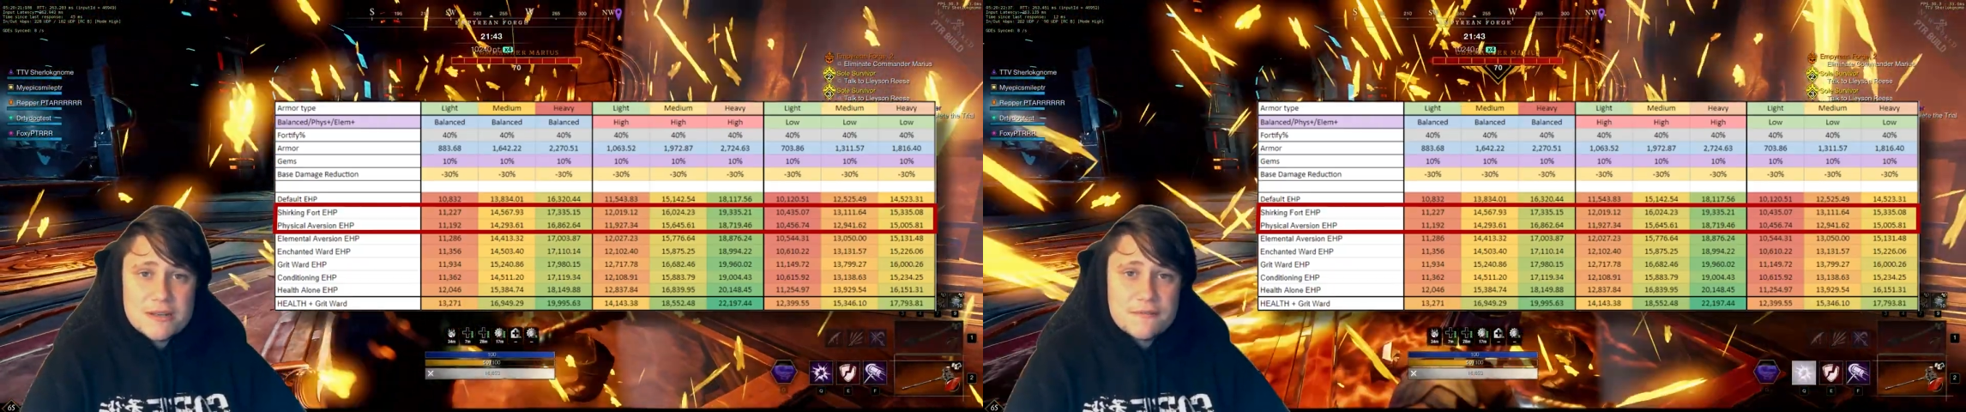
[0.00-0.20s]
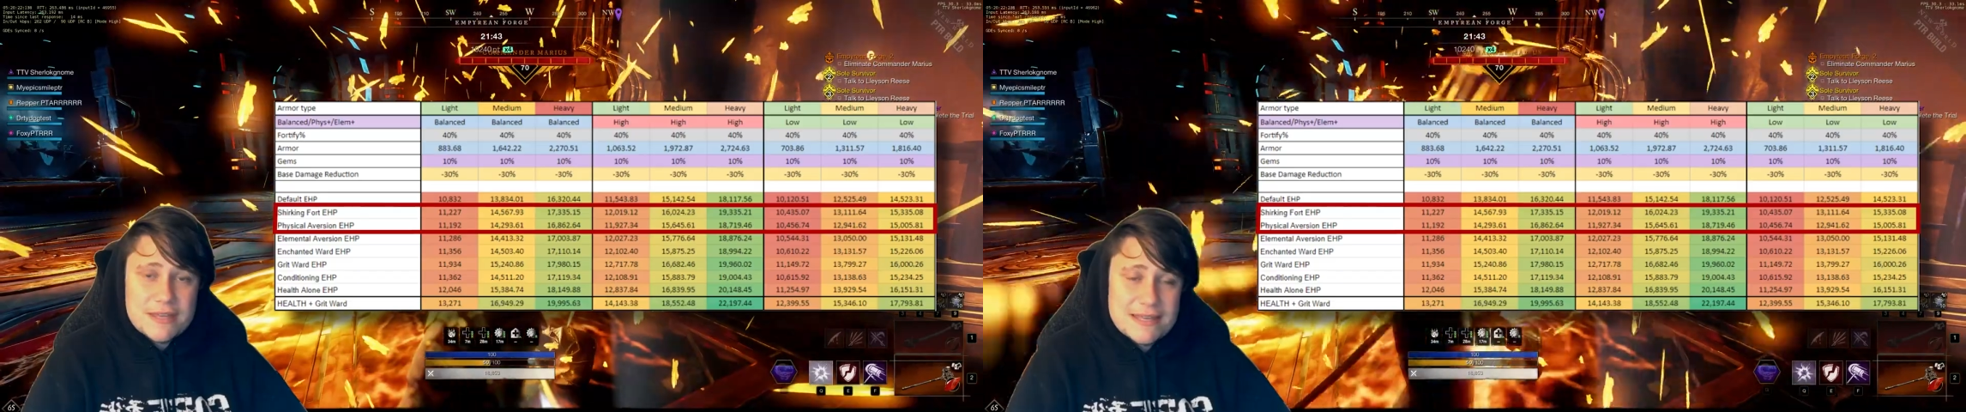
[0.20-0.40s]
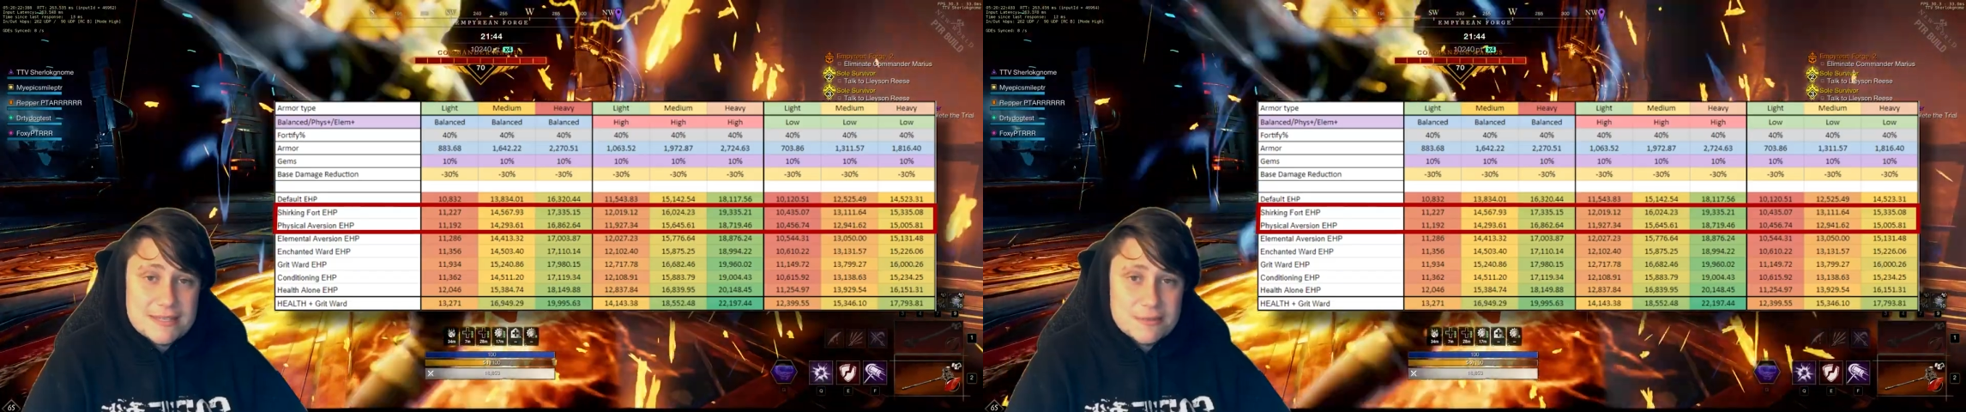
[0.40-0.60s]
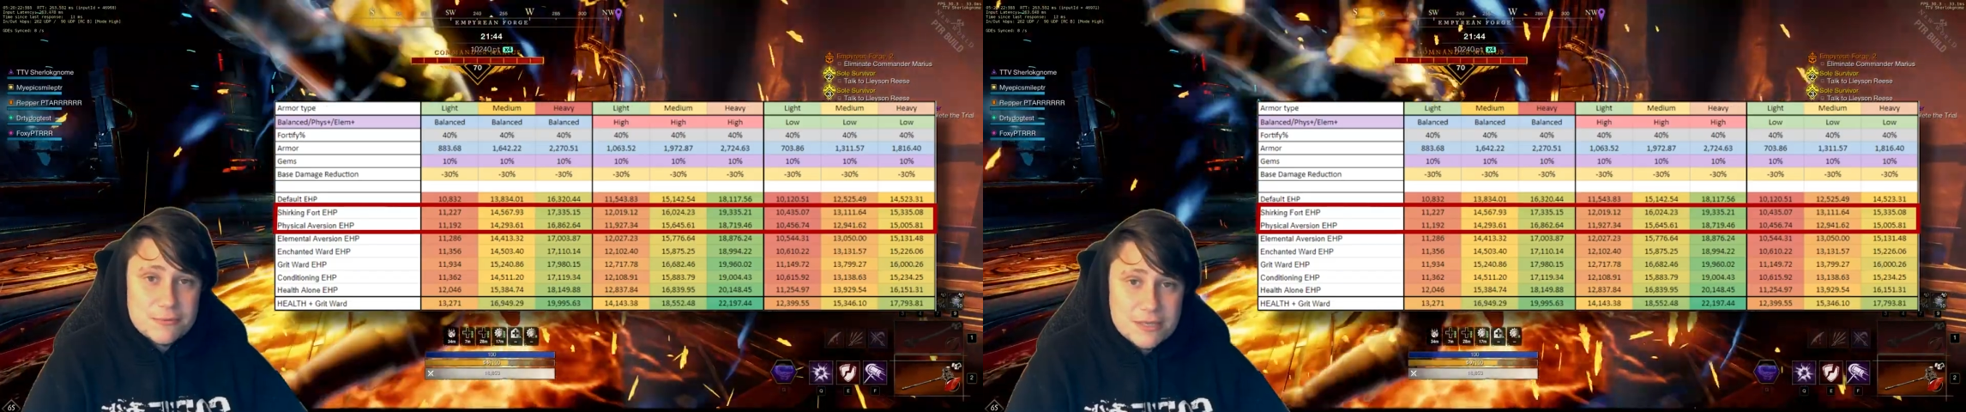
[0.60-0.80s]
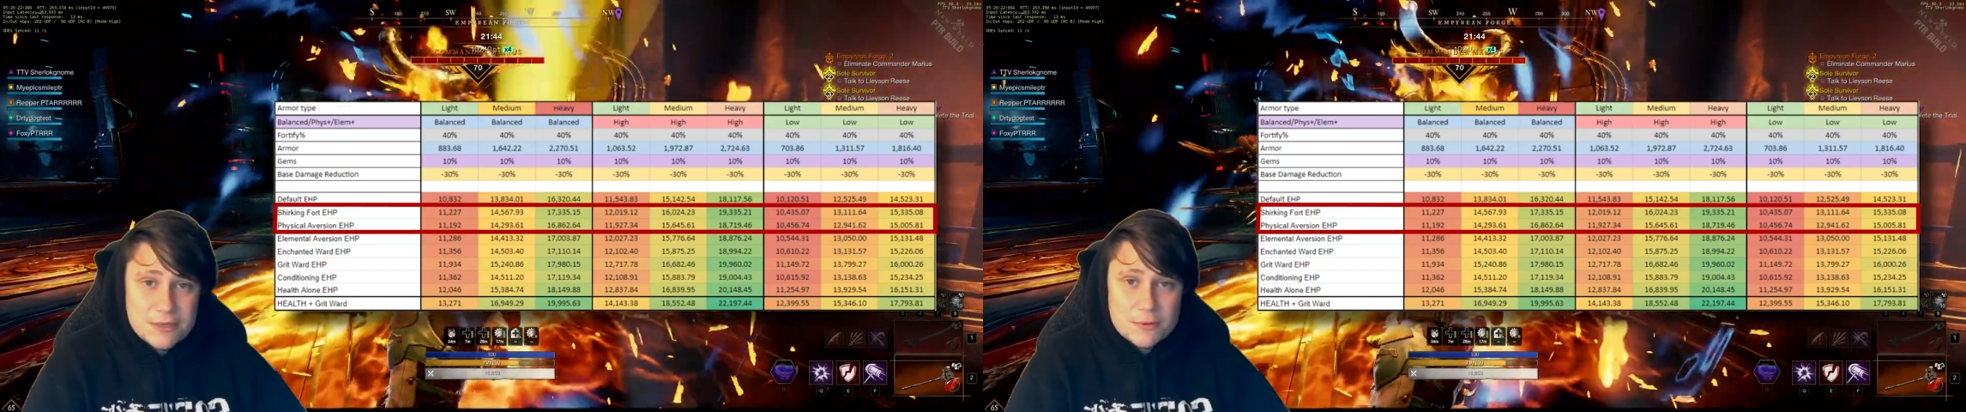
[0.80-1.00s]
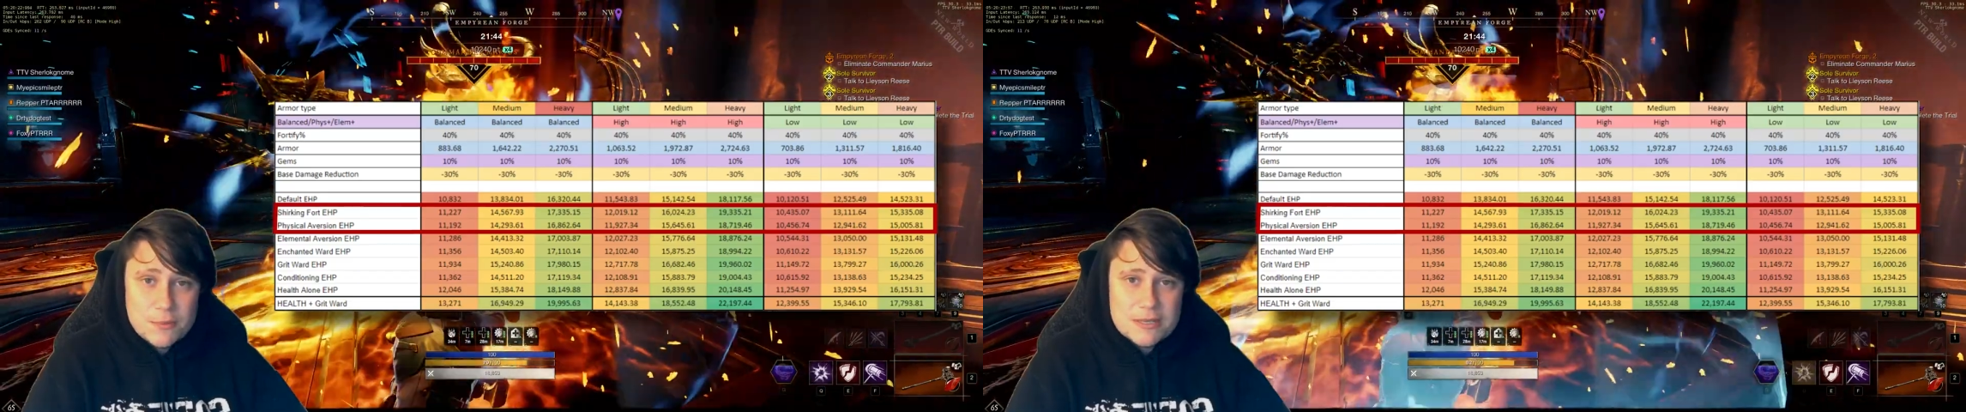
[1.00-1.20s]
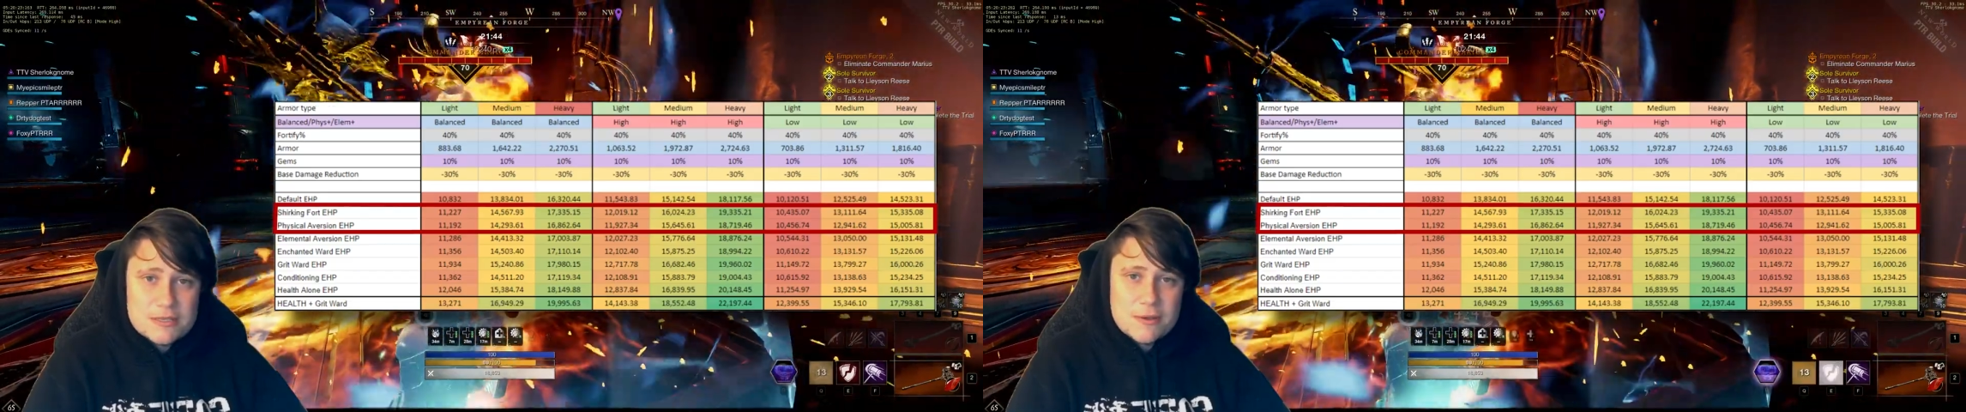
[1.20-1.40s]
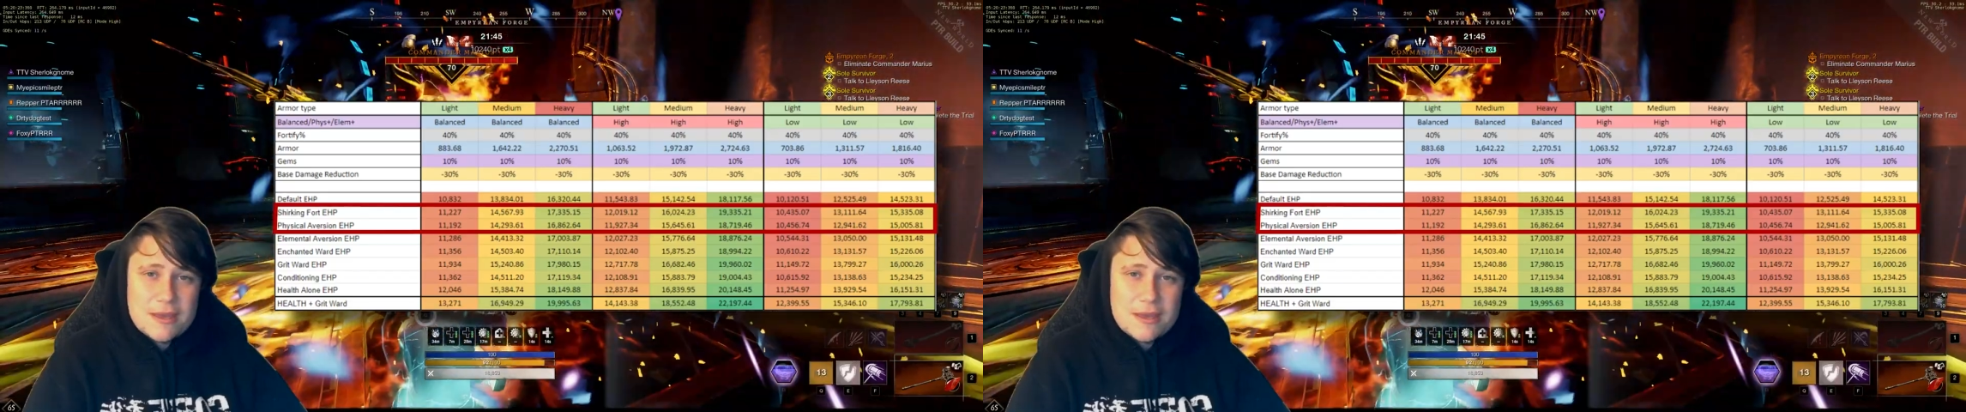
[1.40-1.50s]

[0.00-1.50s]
If there is a really good piece you